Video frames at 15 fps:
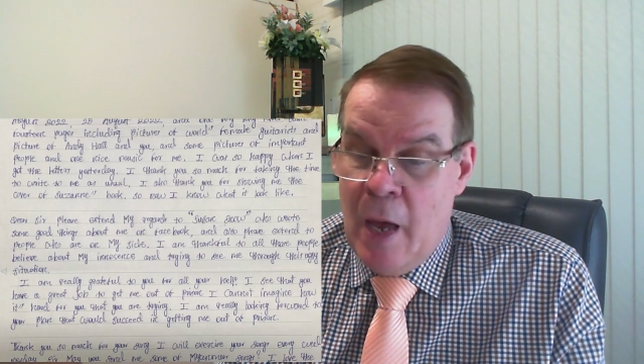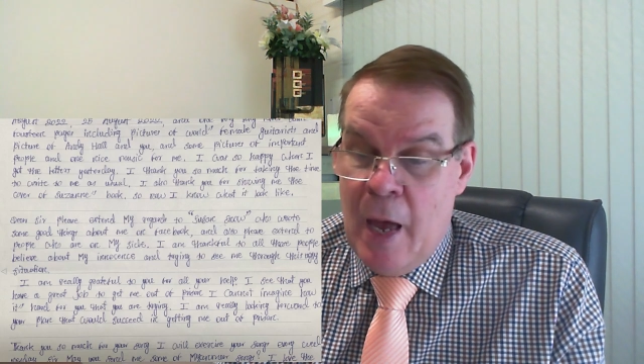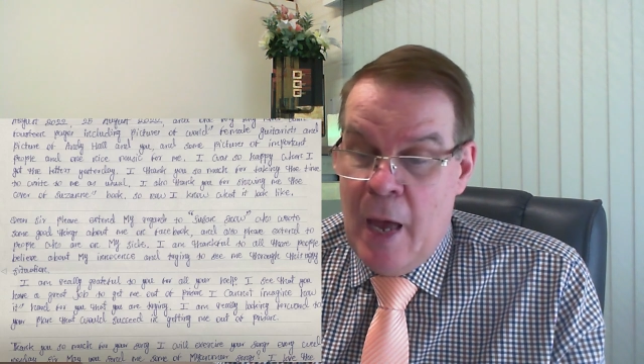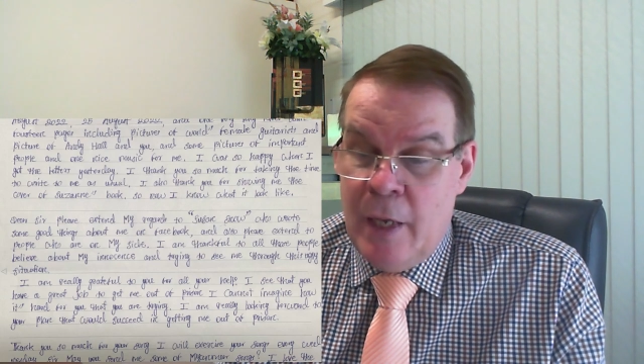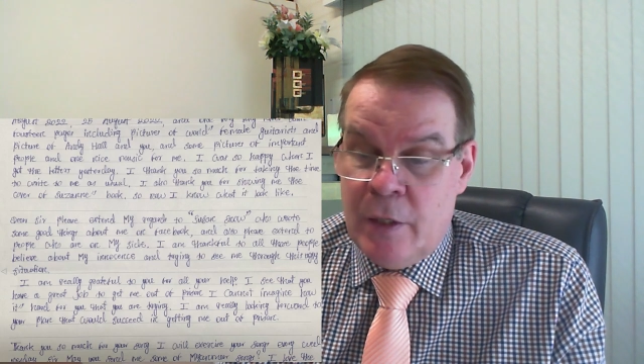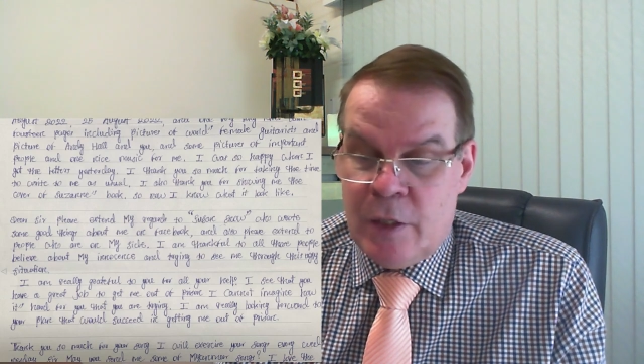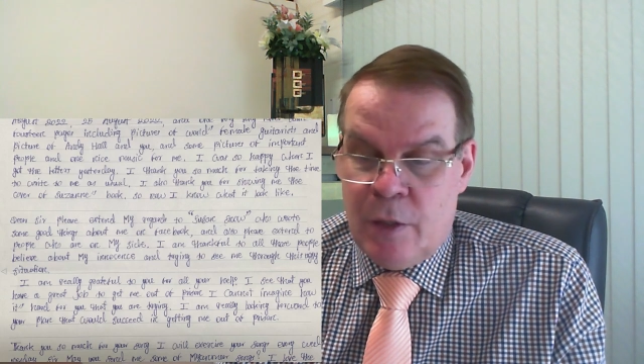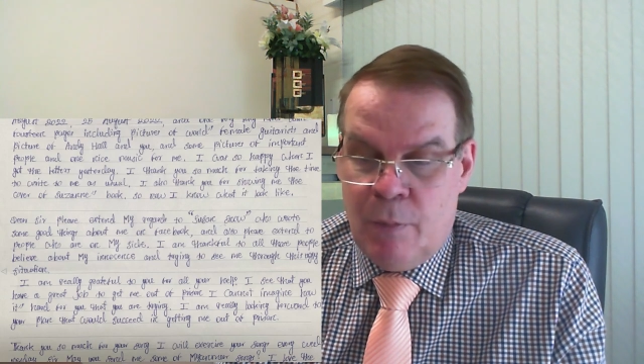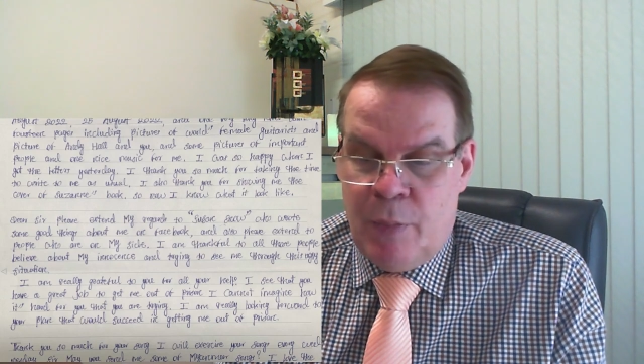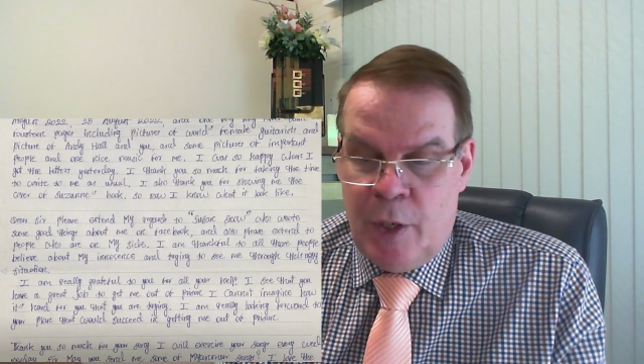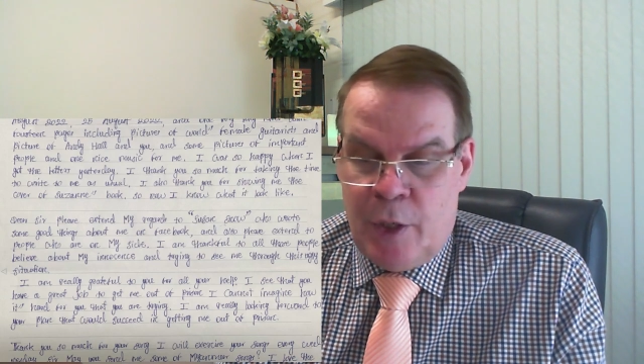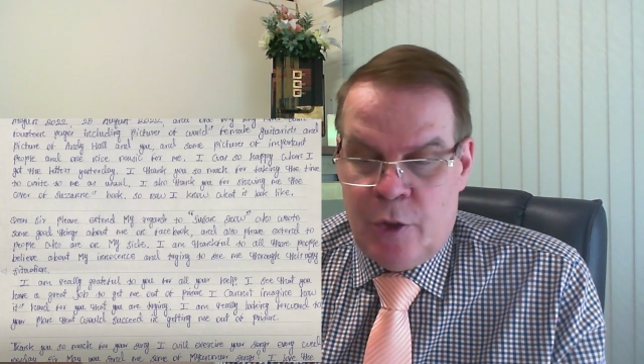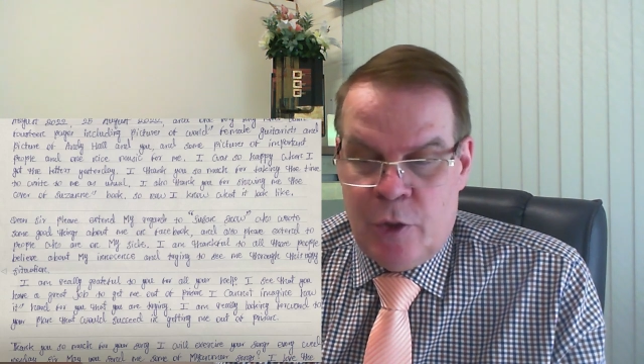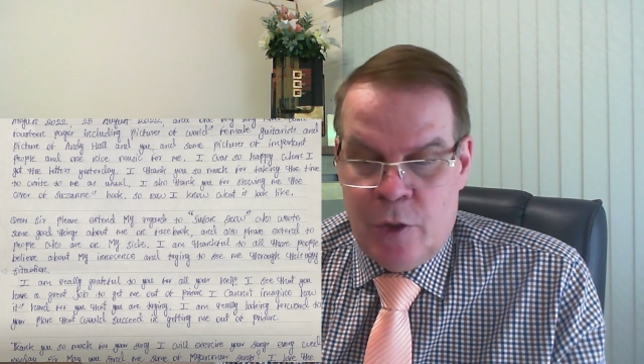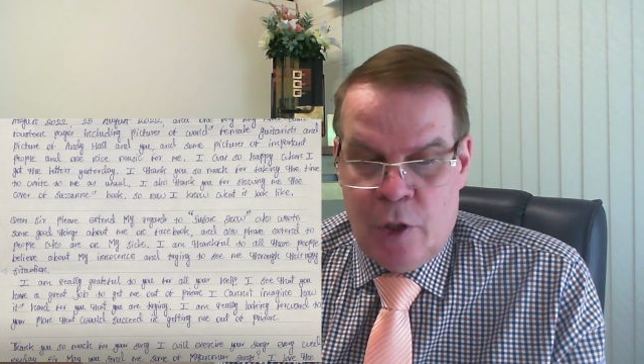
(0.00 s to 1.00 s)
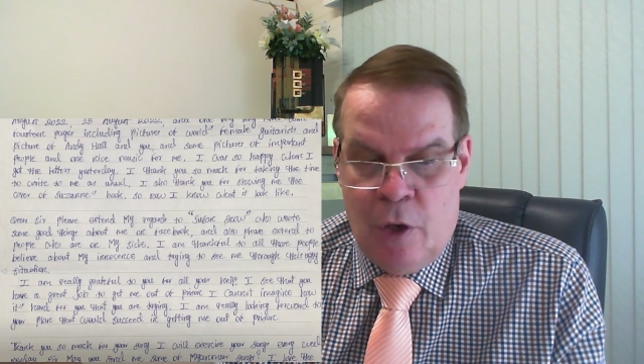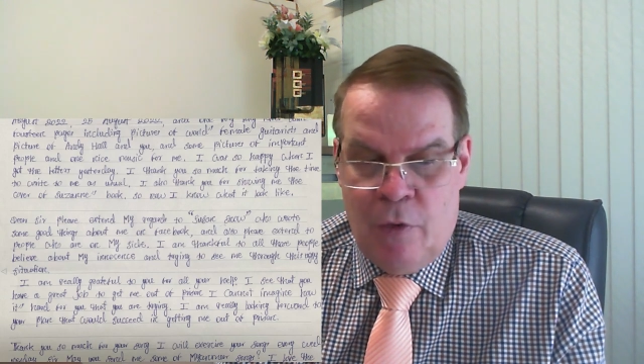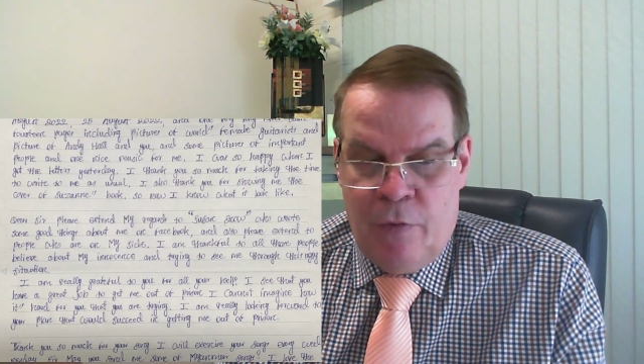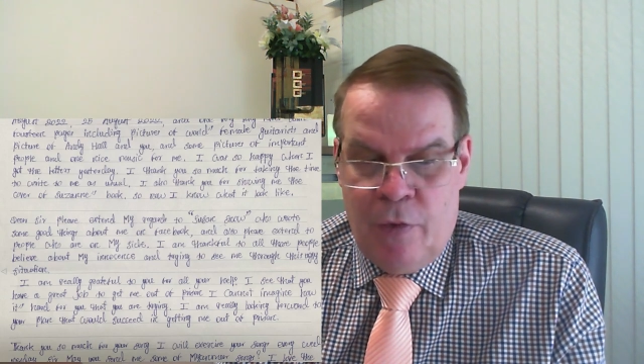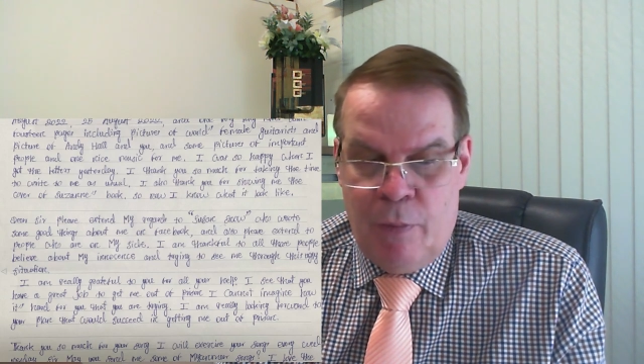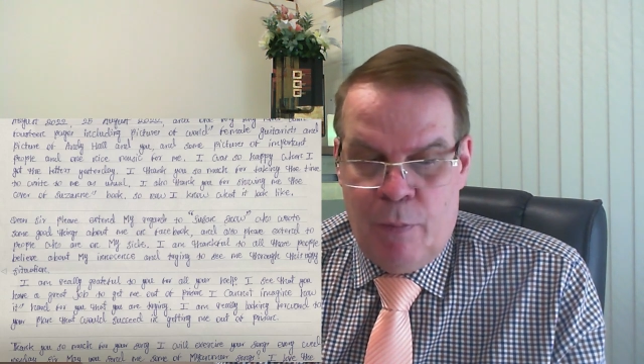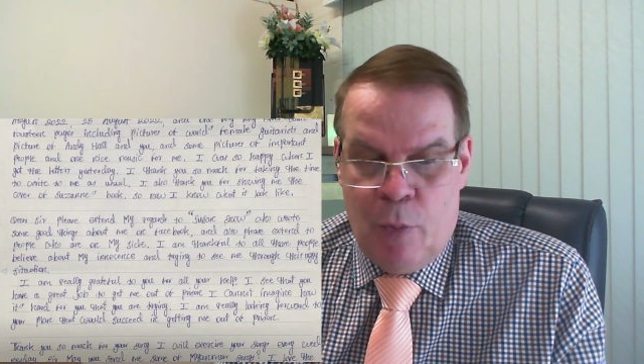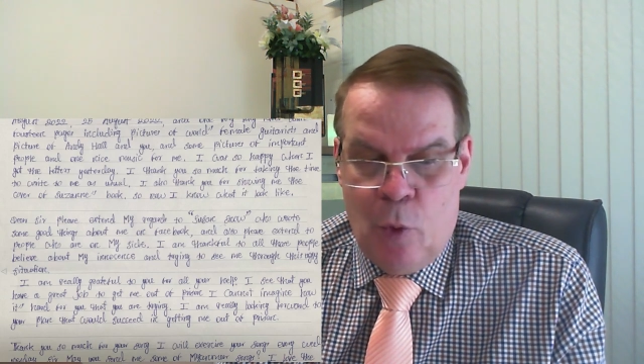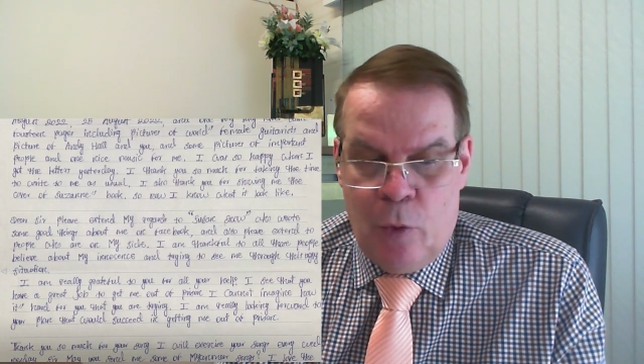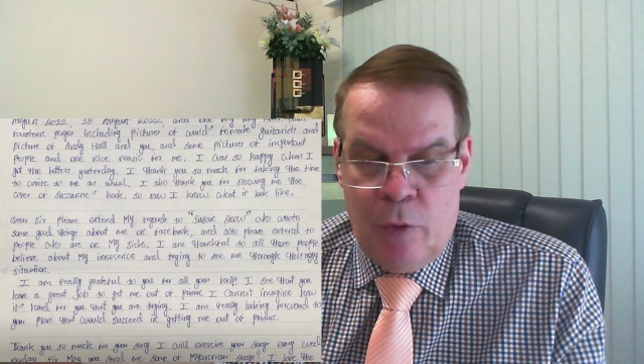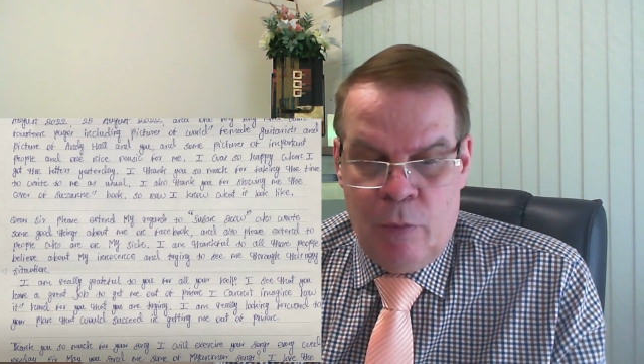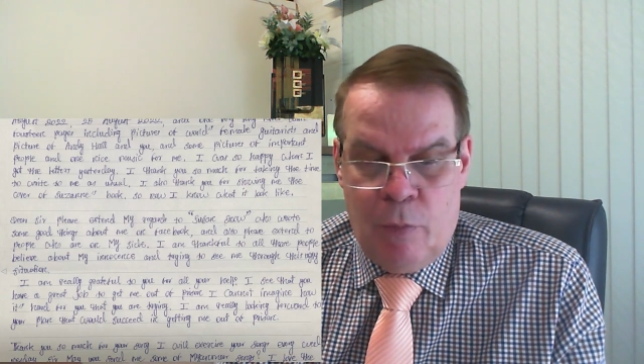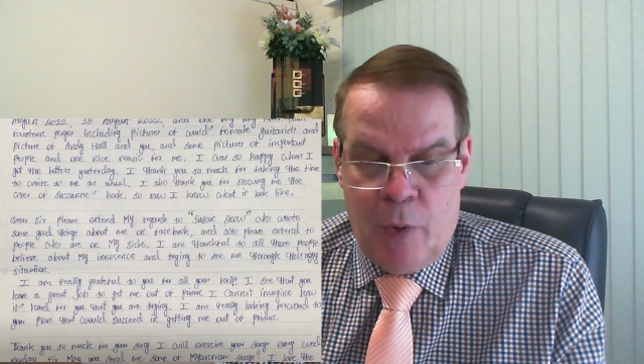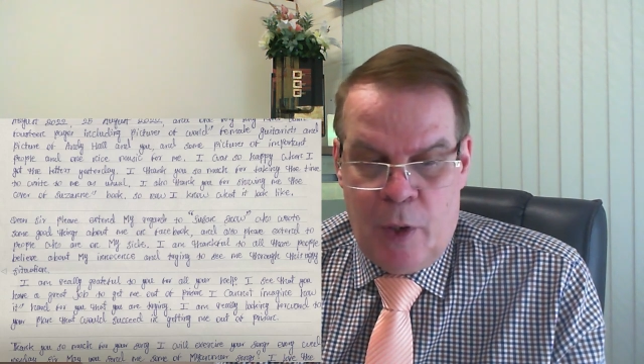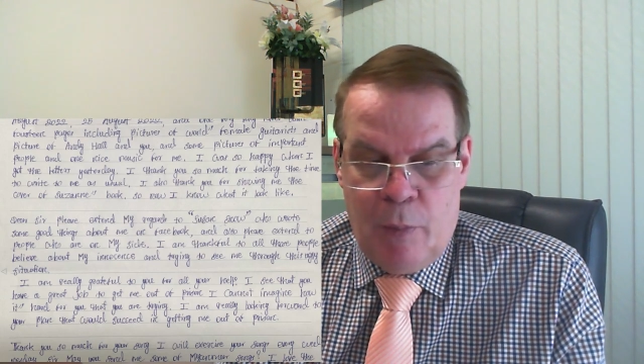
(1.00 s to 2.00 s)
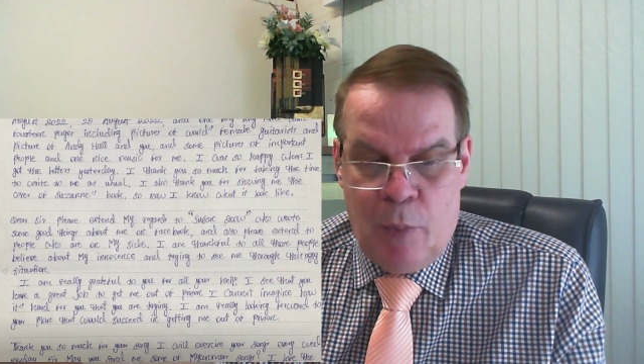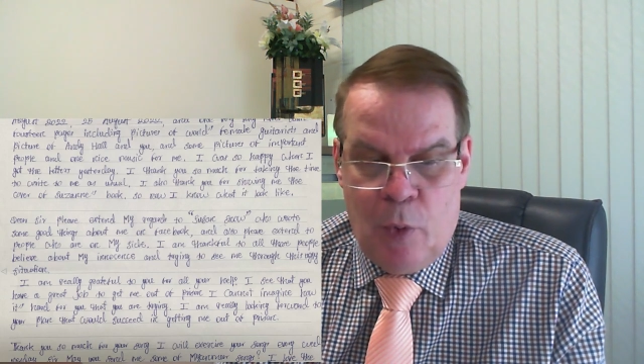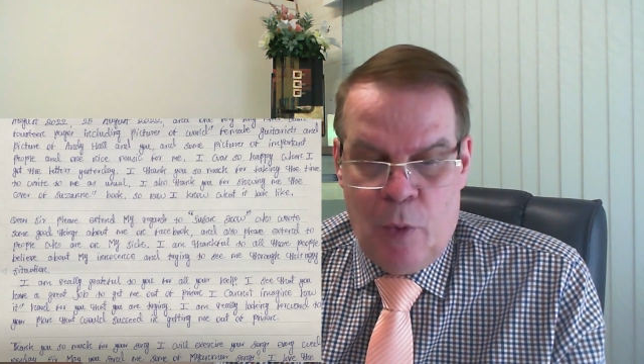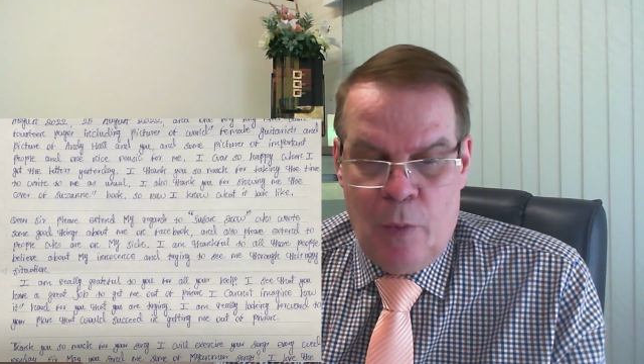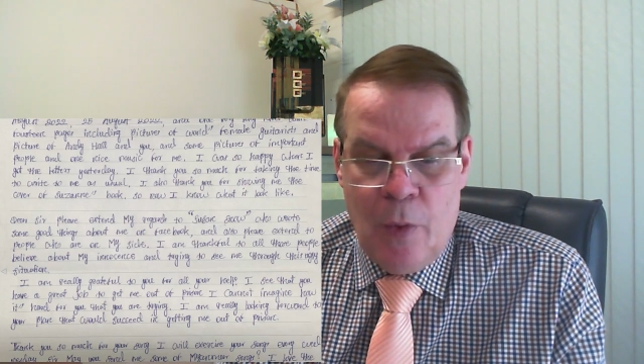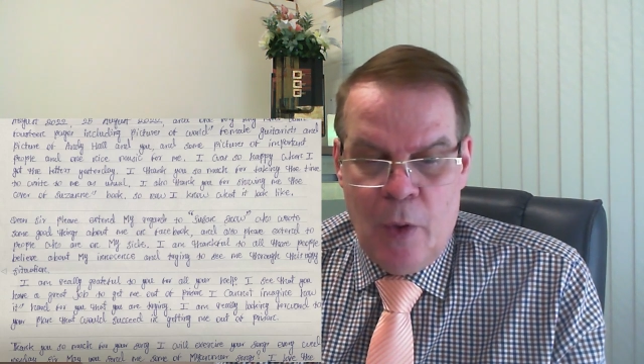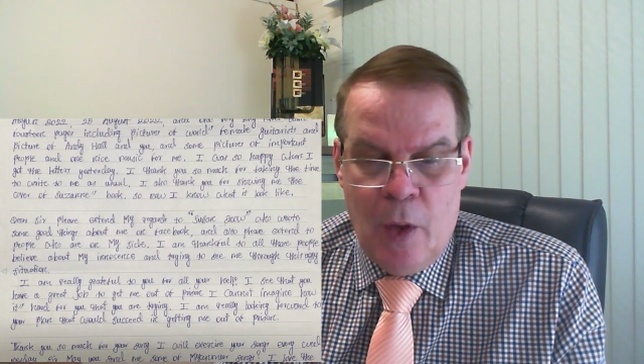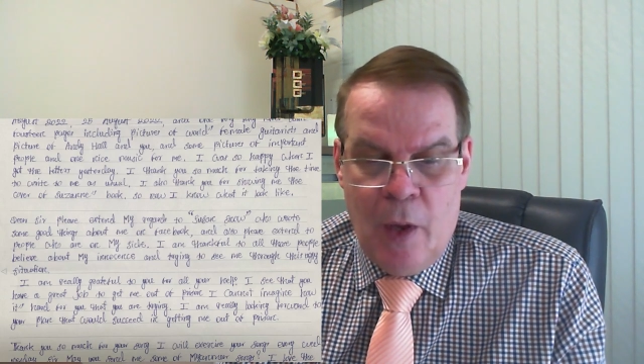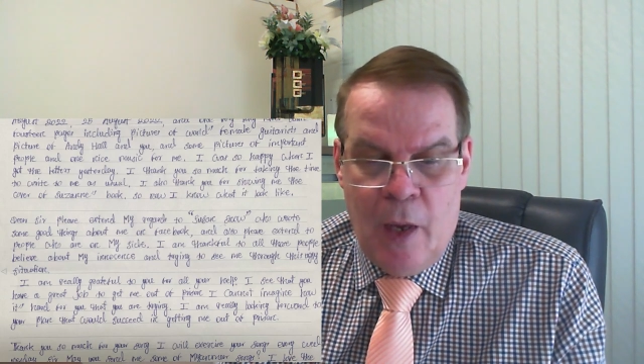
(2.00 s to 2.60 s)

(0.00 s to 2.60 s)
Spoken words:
and some pictures of important people,